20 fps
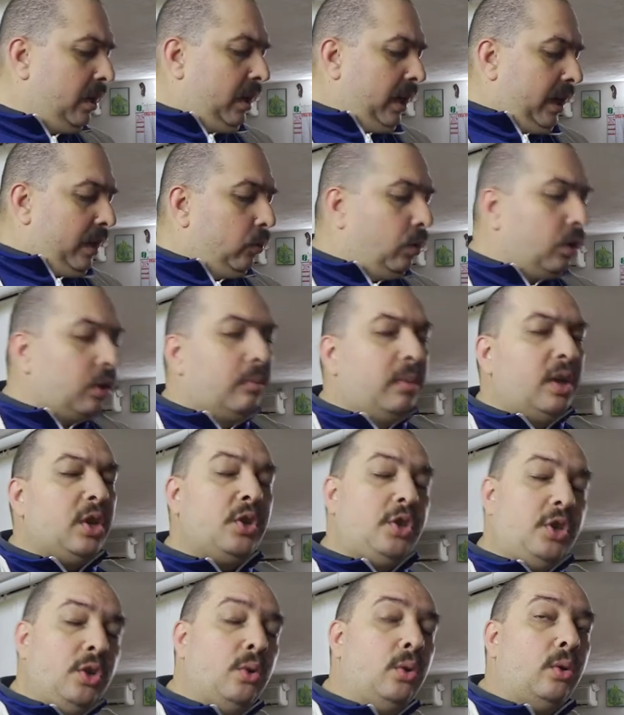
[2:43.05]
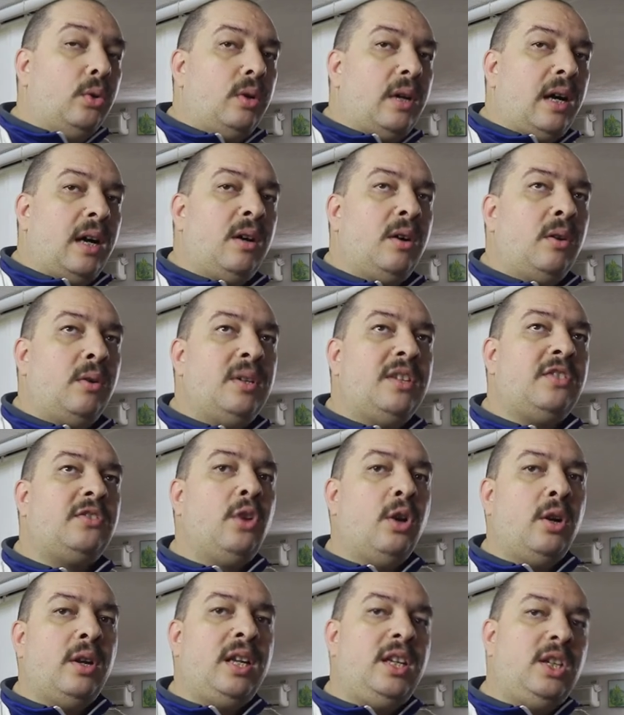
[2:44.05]
And what about you? How is
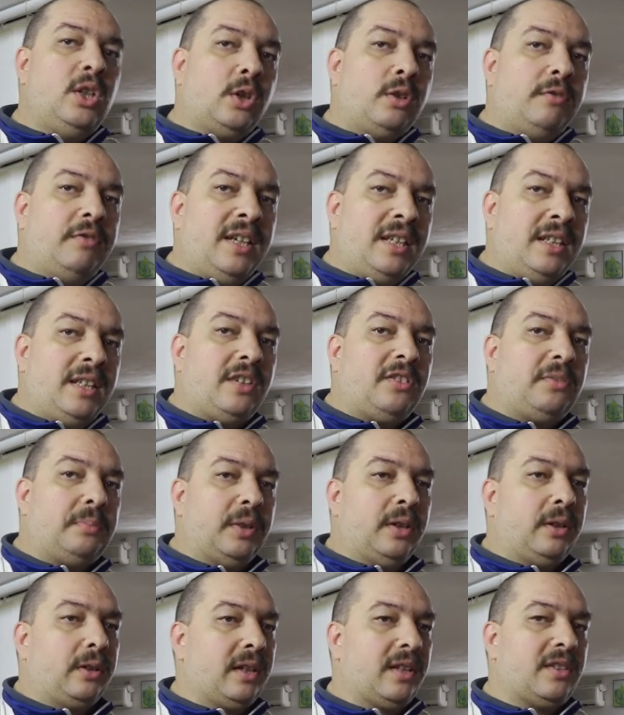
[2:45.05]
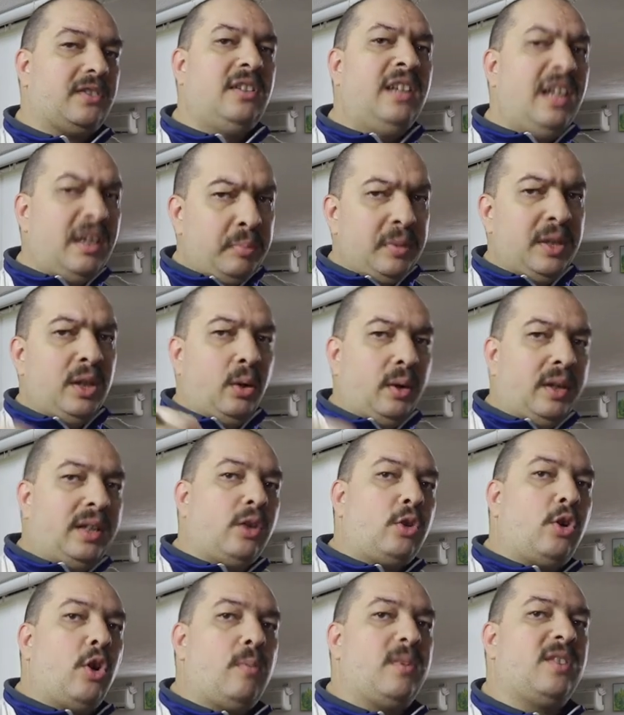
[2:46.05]
going your VED experience? Let me know in the
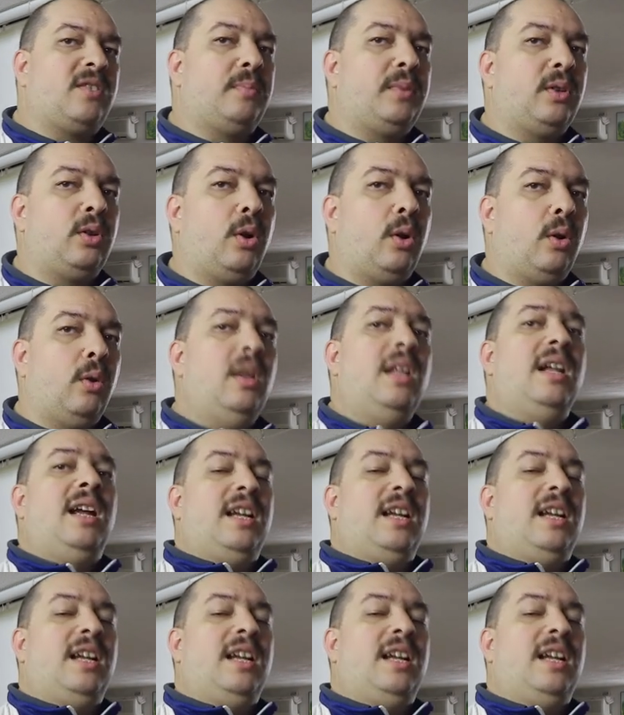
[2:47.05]
comments below.